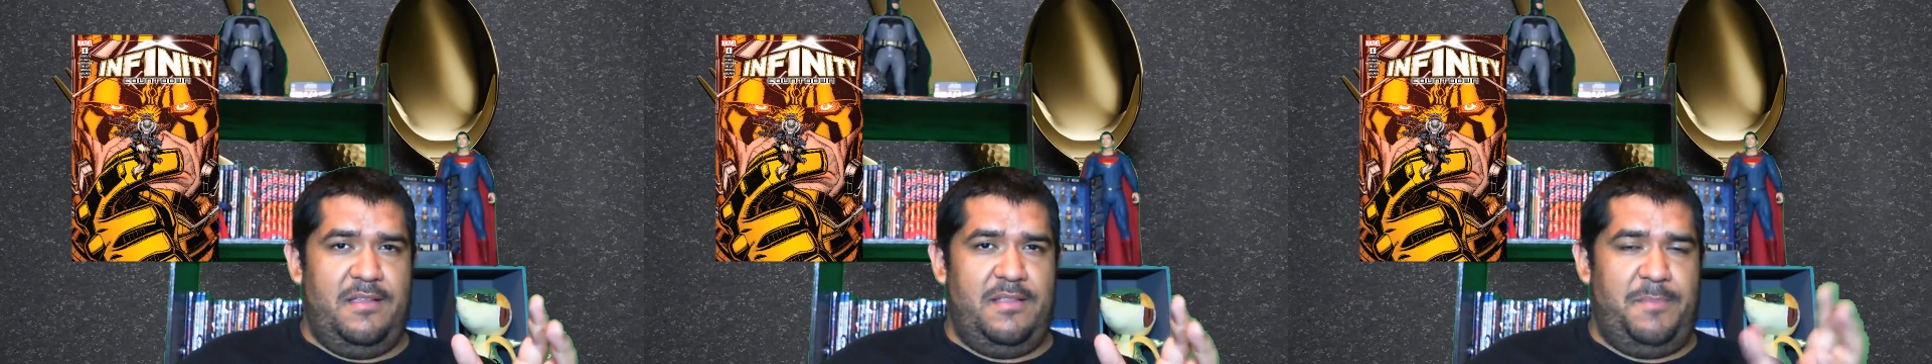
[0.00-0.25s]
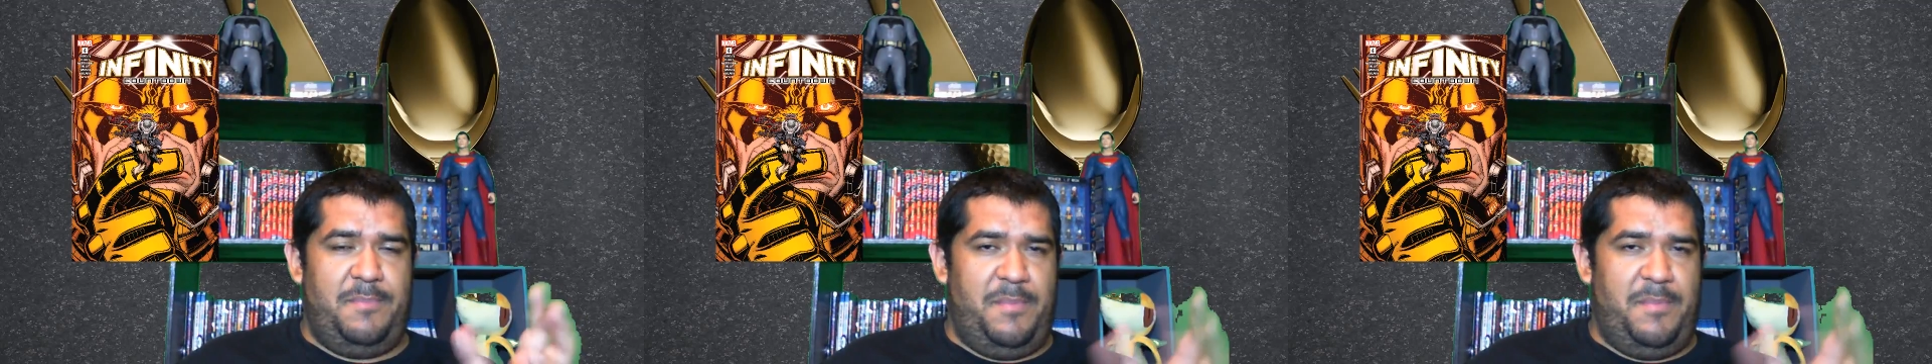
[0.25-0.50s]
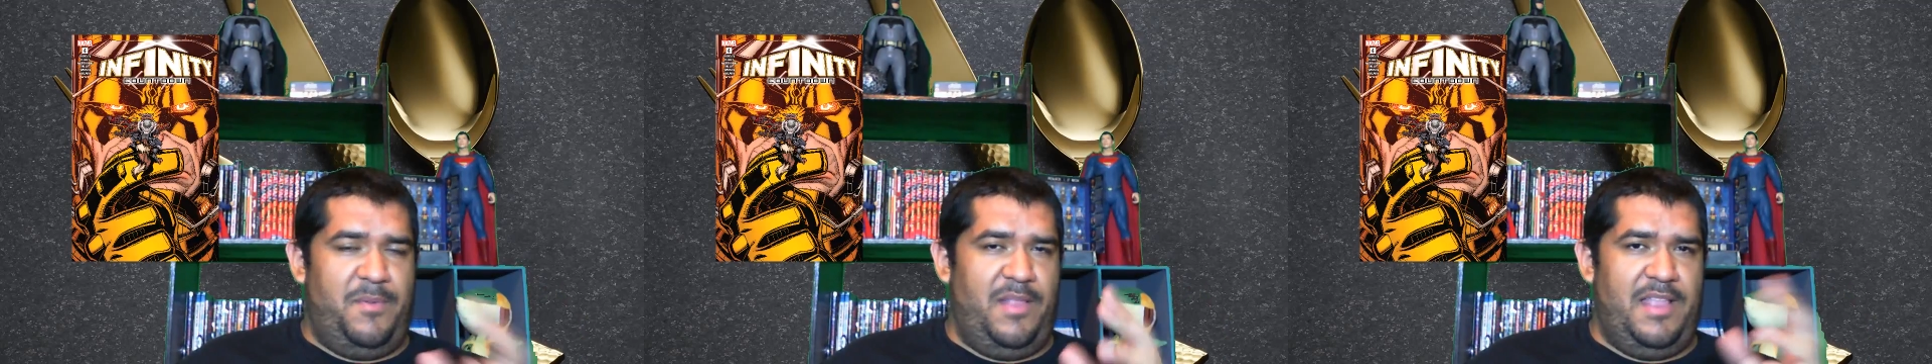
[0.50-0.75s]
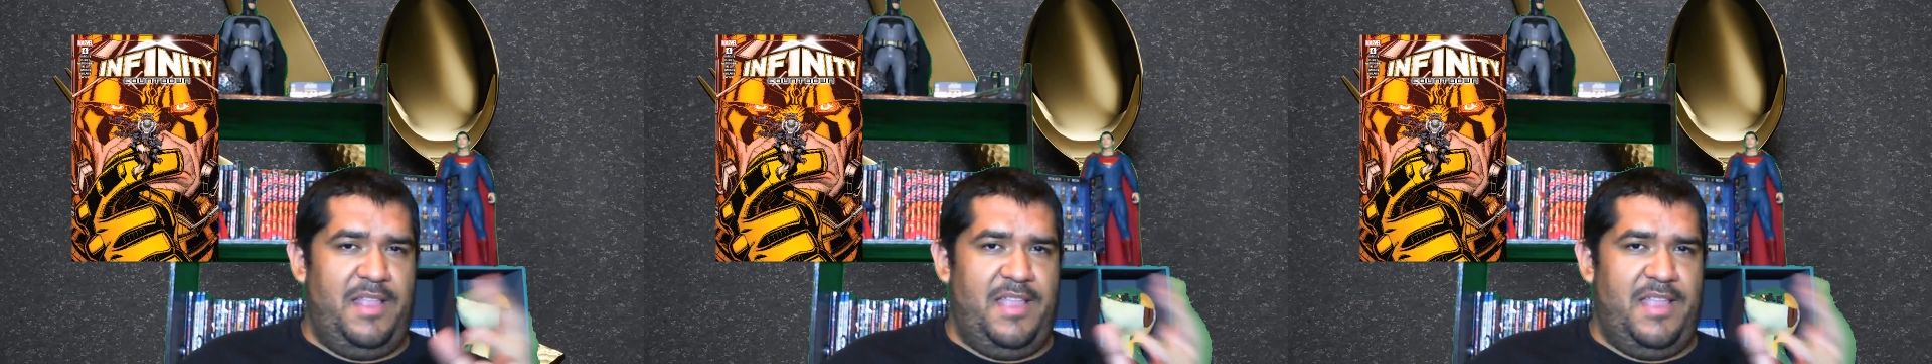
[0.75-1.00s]
the
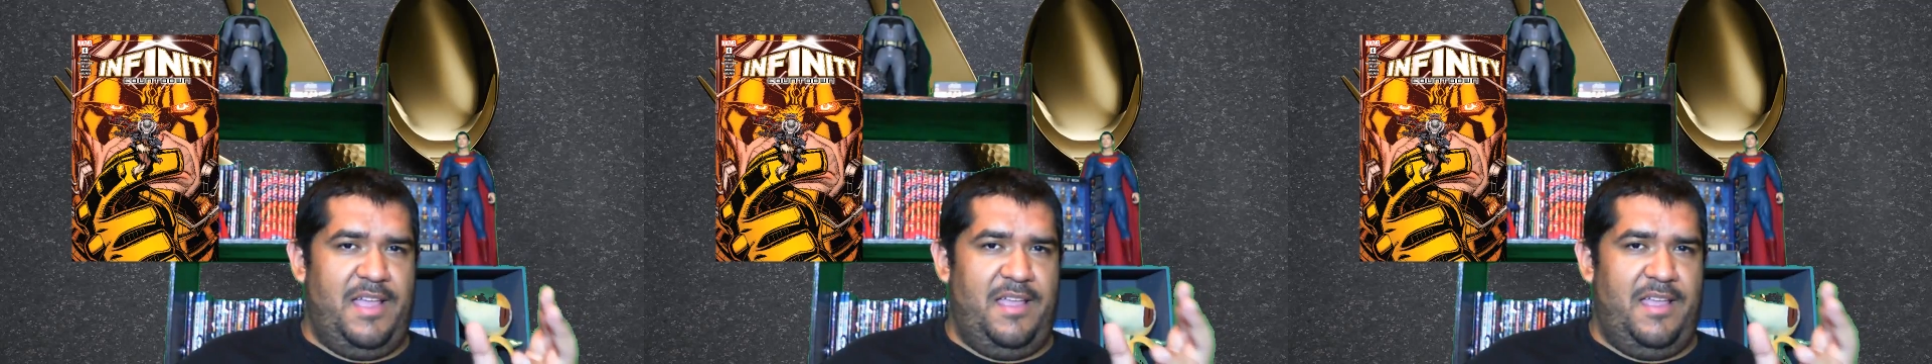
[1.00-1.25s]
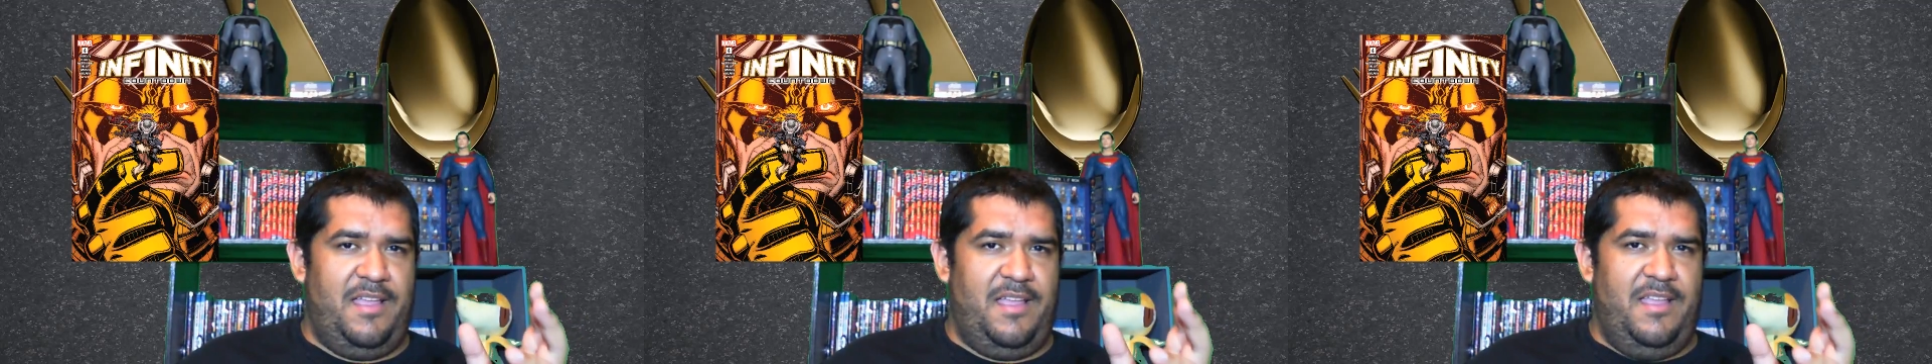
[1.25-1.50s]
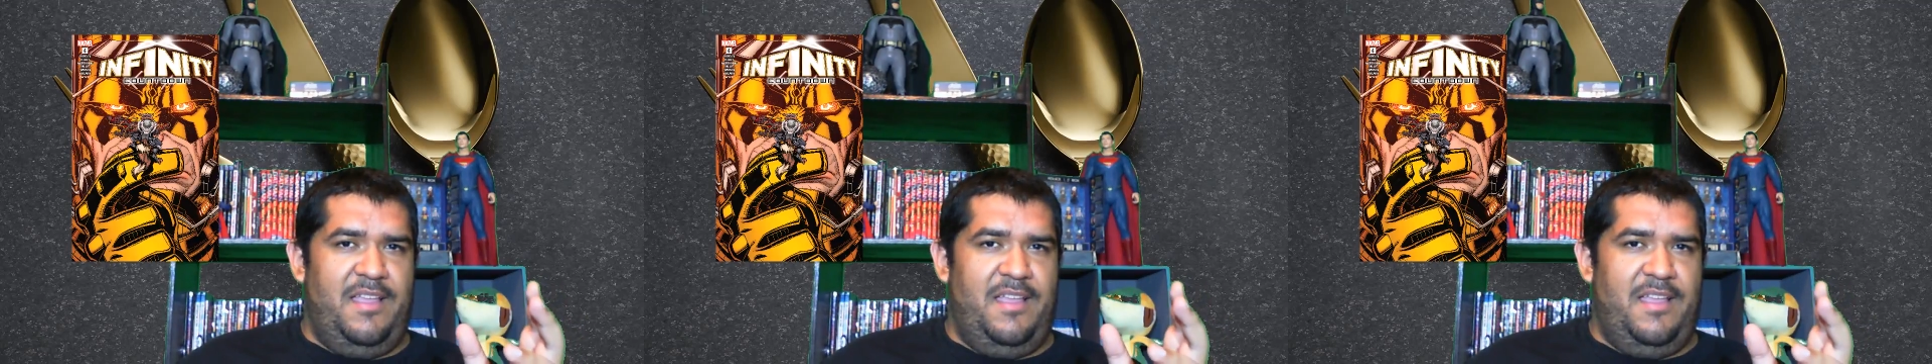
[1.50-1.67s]
people and the